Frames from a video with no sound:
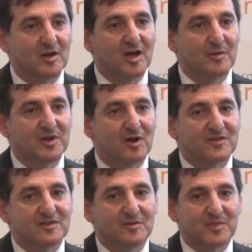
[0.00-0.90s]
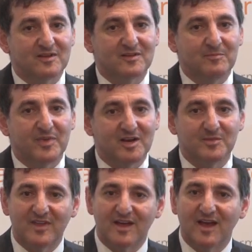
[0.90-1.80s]
But obviously the biggest
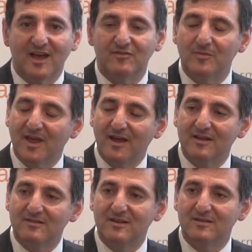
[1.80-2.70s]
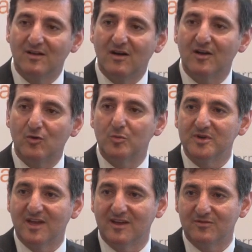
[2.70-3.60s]
impediment they have from the outset is a high
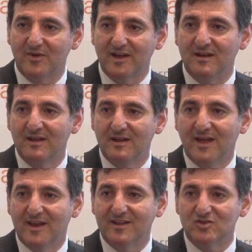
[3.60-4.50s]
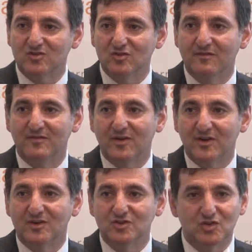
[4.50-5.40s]
corporate tax rate. And that's just not
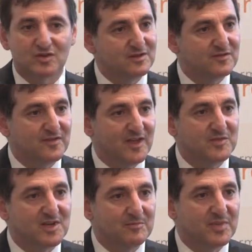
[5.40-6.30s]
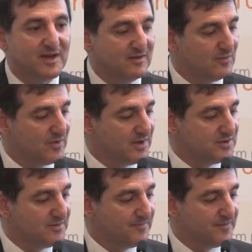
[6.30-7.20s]
very conducive for them to compete in the
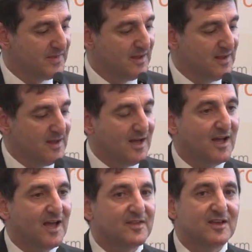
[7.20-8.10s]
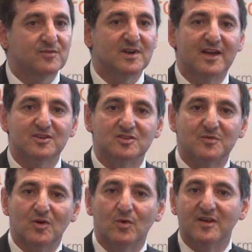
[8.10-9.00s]
region. And these
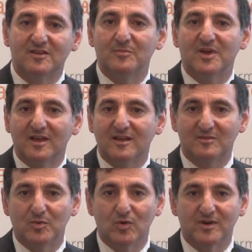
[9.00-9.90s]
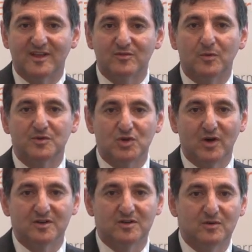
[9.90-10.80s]
relationships always can be explored, and that's what we
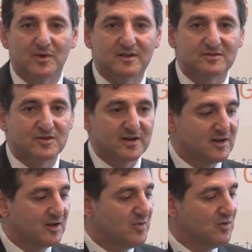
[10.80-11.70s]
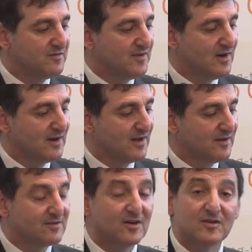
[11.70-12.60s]
try and do when constructing a
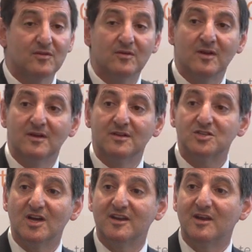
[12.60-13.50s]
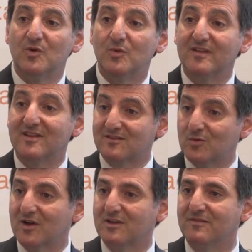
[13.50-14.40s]
portfolio. So chart number one, that's
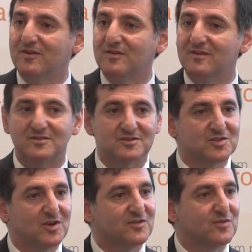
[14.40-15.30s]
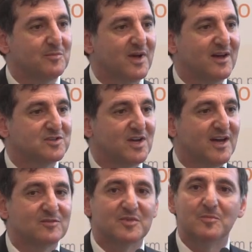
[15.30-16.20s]
quite confusing, just shows three bar
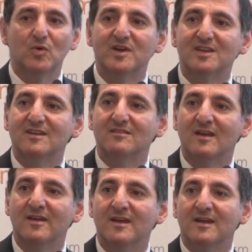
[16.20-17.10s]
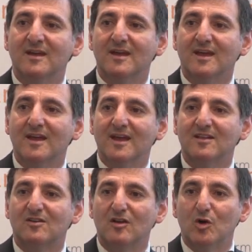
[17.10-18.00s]
charts. But the point is,
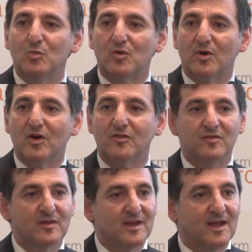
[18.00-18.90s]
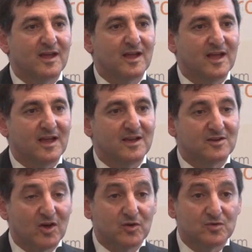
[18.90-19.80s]
it's global growth in
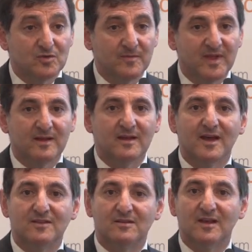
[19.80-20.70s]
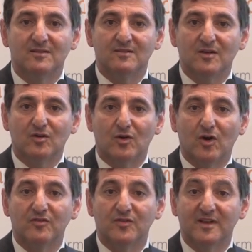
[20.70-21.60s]
total. It's
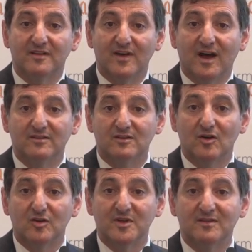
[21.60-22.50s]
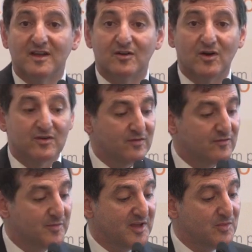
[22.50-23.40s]
growth for the advanced economies and growth
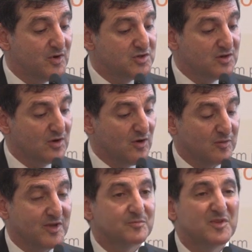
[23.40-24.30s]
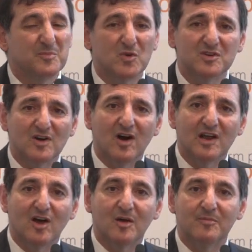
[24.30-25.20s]
from the emerging economies. But the point to
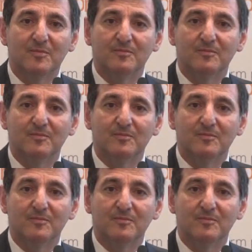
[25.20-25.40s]
highlight